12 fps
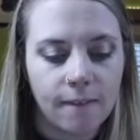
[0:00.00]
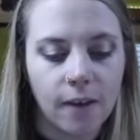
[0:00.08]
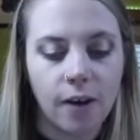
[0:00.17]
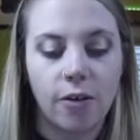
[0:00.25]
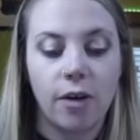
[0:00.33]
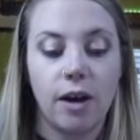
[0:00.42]

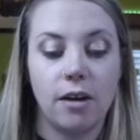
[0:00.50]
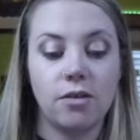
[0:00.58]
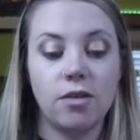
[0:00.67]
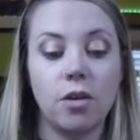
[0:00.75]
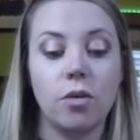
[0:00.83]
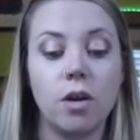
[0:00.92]
All right,
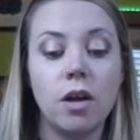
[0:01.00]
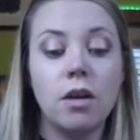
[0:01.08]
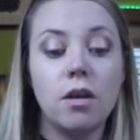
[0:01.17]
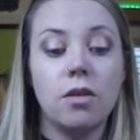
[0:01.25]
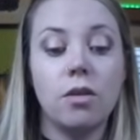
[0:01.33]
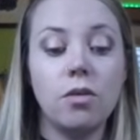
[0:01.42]
so
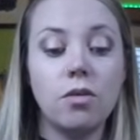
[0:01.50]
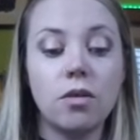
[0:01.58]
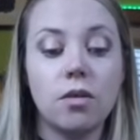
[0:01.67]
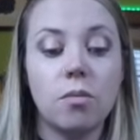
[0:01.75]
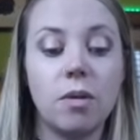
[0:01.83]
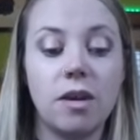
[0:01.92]
those are
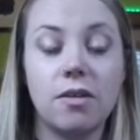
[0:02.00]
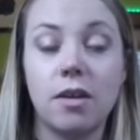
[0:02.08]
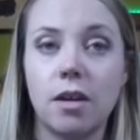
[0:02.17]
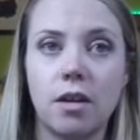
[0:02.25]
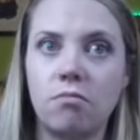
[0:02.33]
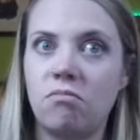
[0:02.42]
the
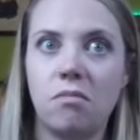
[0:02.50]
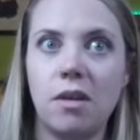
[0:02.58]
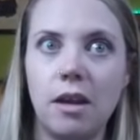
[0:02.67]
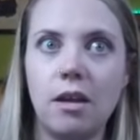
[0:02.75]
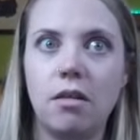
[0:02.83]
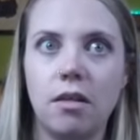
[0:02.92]
basic
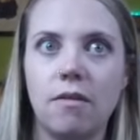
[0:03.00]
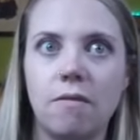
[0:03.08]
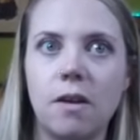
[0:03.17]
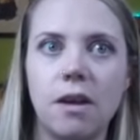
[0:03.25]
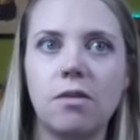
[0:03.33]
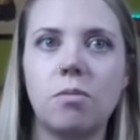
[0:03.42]
in the
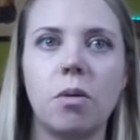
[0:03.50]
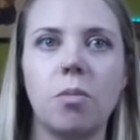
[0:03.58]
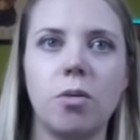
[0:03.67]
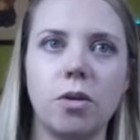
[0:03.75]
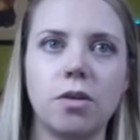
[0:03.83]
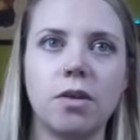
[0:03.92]
face
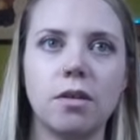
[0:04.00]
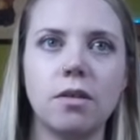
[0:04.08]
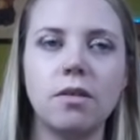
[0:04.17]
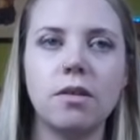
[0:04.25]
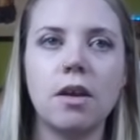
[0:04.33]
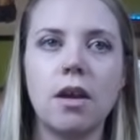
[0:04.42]

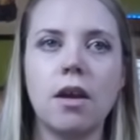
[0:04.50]
proportions.